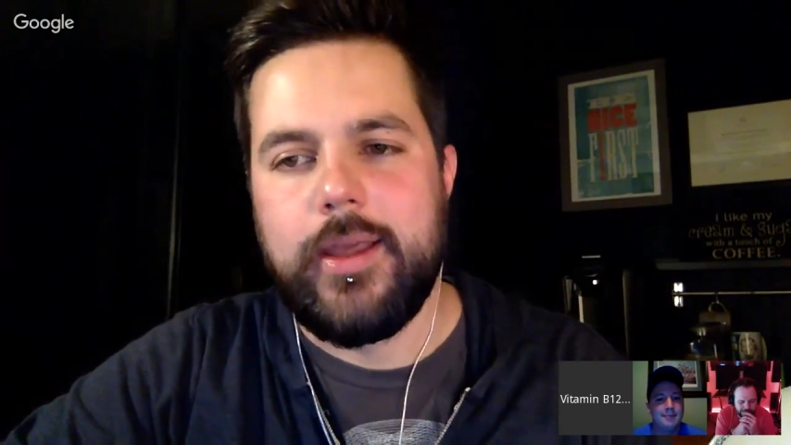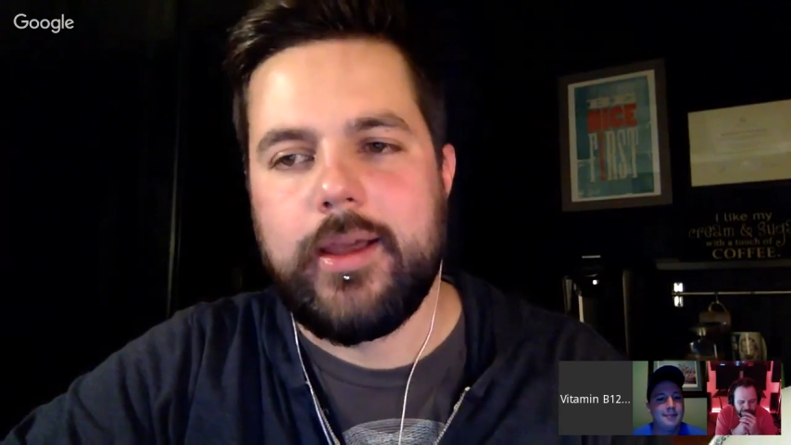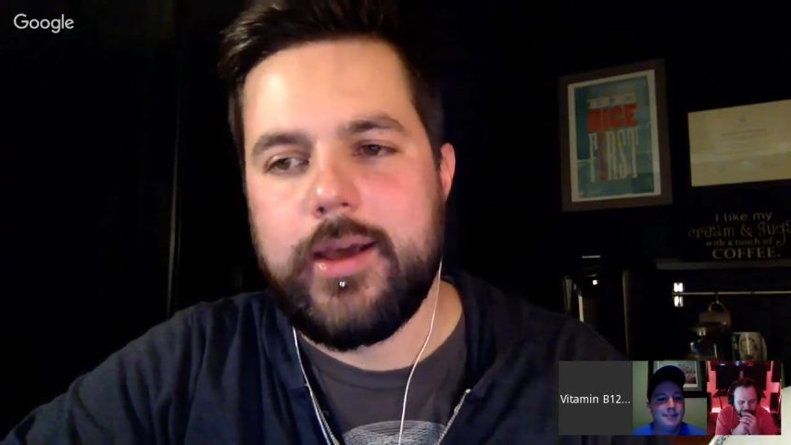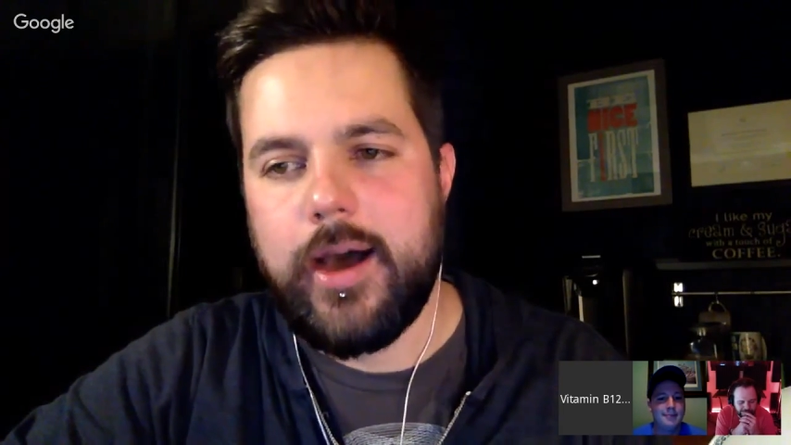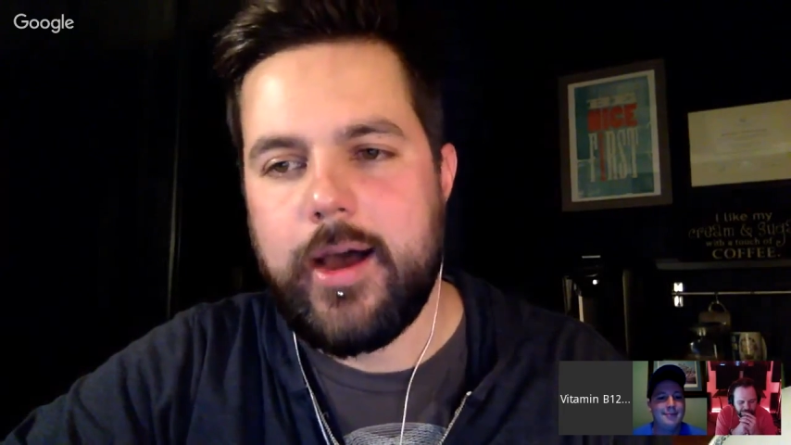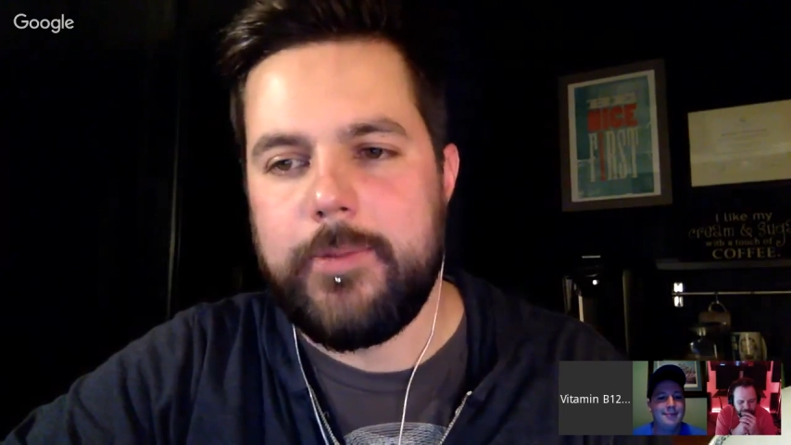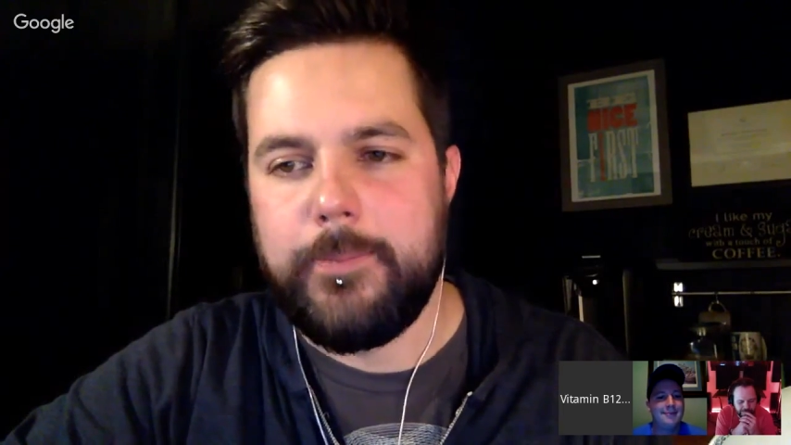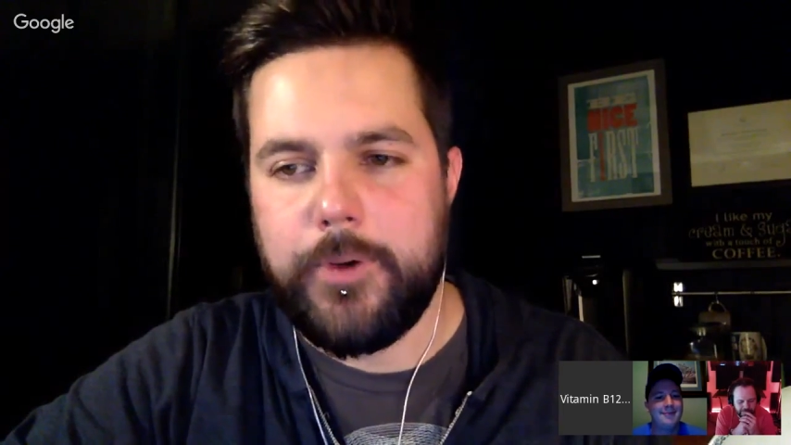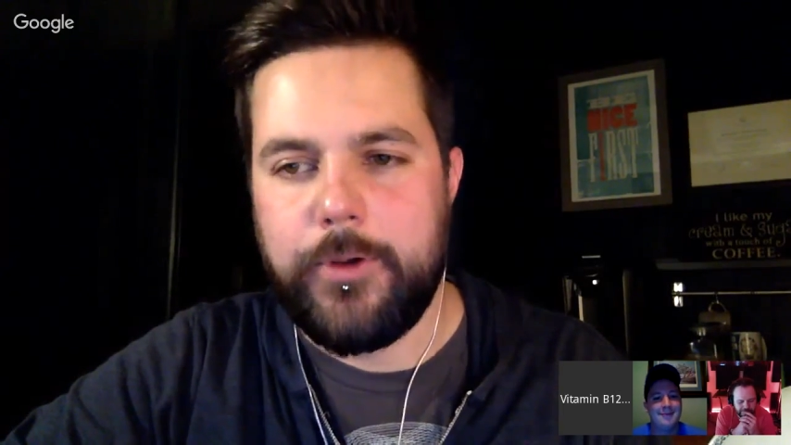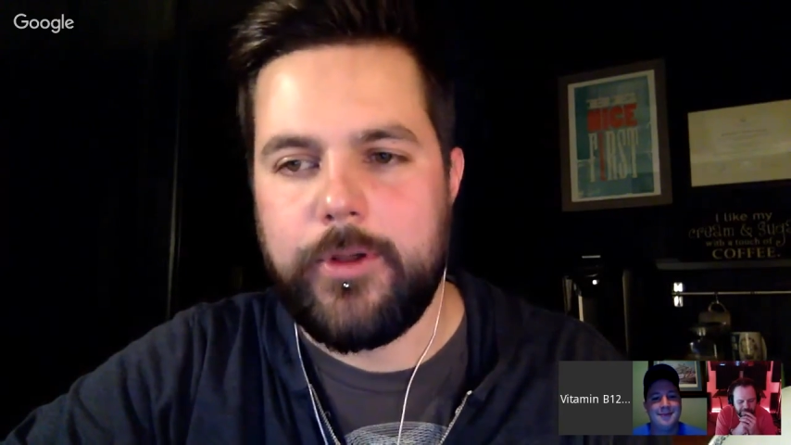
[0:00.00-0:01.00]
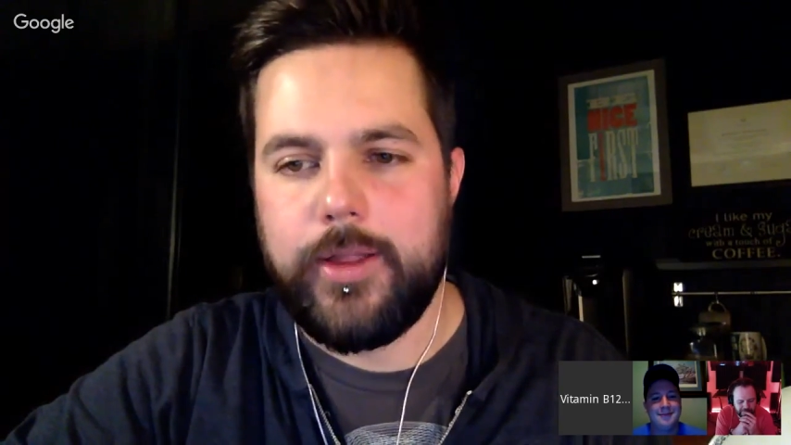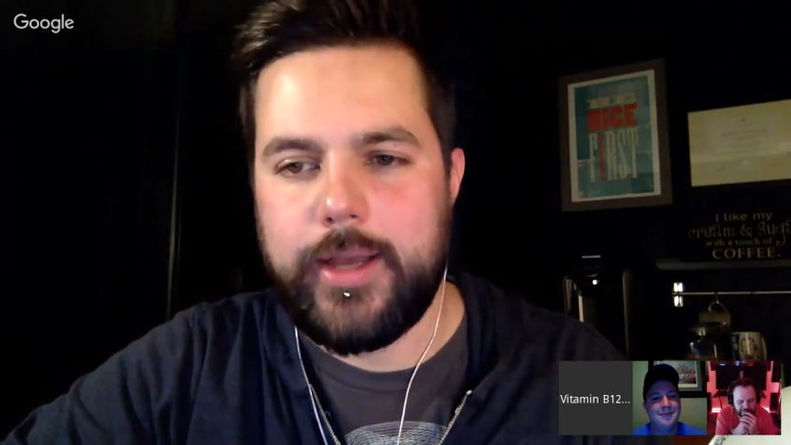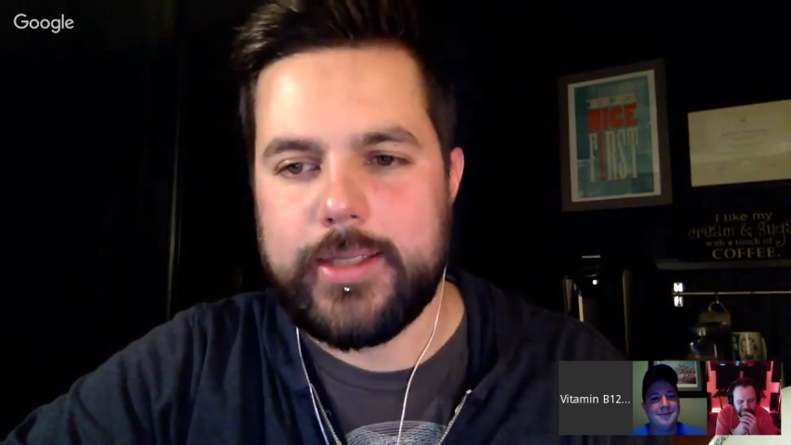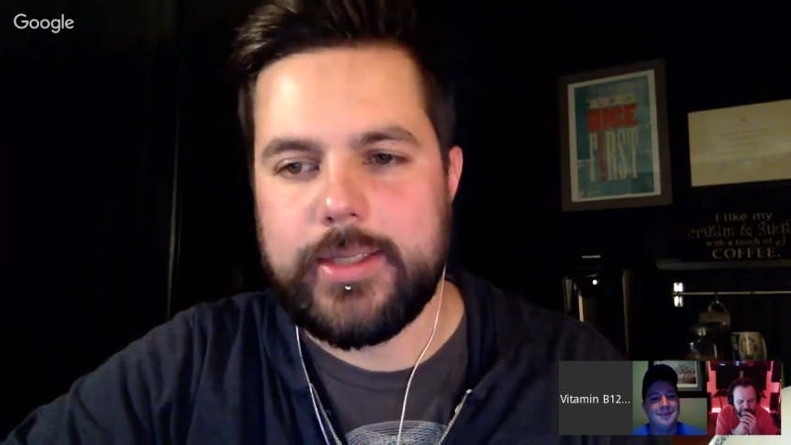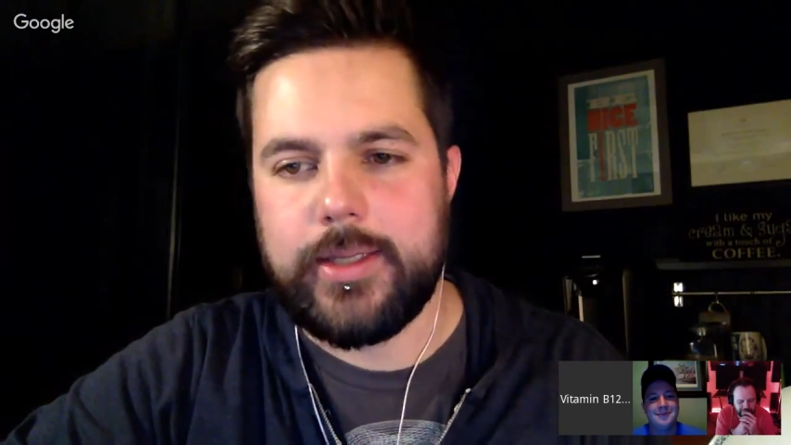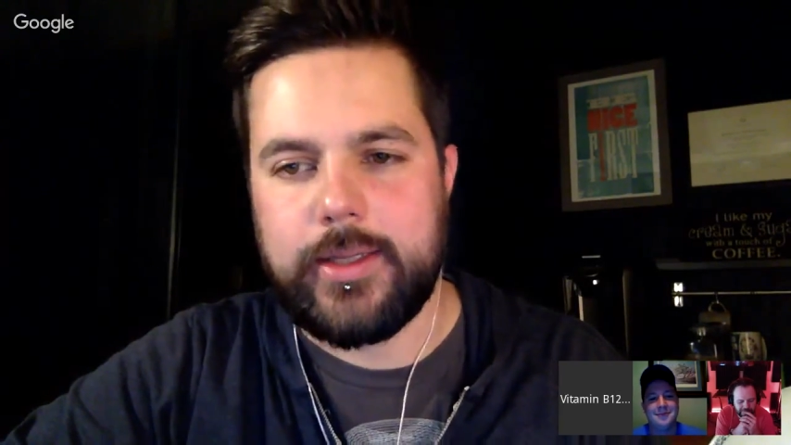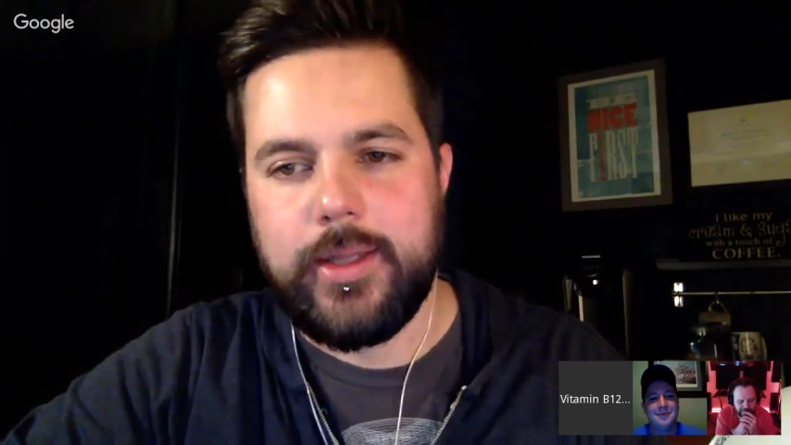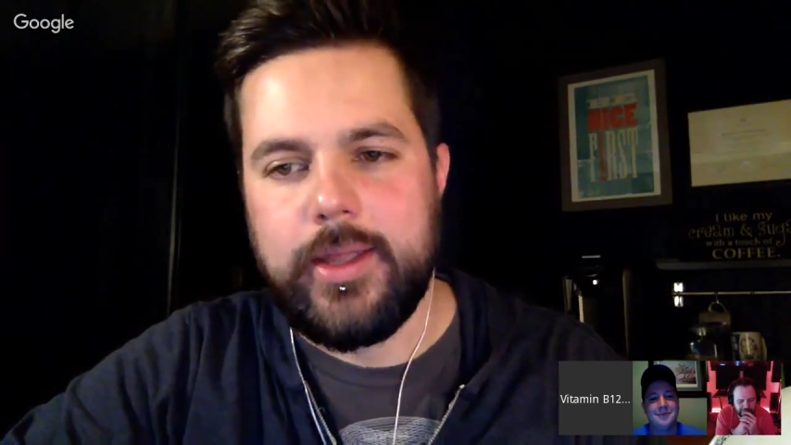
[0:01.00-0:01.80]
Cotton Bowl Classic.